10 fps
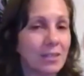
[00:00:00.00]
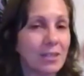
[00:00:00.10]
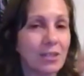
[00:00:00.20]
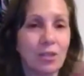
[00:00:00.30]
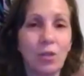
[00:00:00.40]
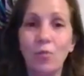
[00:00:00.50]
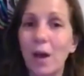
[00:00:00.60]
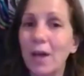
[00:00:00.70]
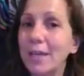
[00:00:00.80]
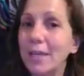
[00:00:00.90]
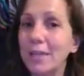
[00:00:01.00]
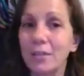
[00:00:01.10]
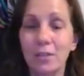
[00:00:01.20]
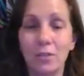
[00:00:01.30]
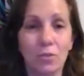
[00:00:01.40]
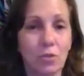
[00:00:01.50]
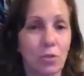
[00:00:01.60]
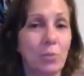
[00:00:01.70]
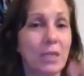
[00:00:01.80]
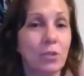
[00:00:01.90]
the divine
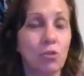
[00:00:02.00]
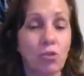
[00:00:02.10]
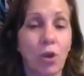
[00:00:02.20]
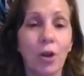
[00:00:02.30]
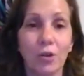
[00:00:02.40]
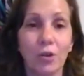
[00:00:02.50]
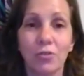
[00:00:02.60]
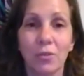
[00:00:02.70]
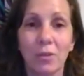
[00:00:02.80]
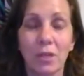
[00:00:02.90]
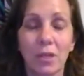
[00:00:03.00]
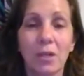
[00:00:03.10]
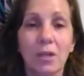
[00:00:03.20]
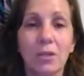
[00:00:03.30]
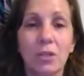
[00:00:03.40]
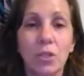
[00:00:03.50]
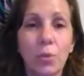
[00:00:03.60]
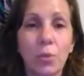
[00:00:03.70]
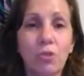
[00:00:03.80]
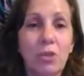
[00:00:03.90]
to be in charge.
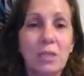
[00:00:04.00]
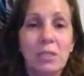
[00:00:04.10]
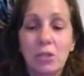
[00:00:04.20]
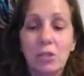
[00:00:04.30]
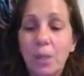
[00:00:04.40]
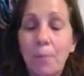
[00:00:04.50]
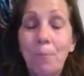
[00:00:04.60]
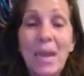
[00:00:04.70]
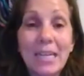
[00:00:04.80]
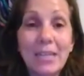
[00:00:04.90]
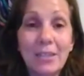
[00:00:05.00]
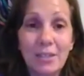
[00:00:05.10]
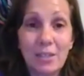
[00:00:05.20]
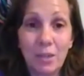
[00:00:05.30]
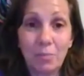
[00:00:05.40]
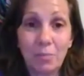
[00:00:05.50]
You are just the mechanism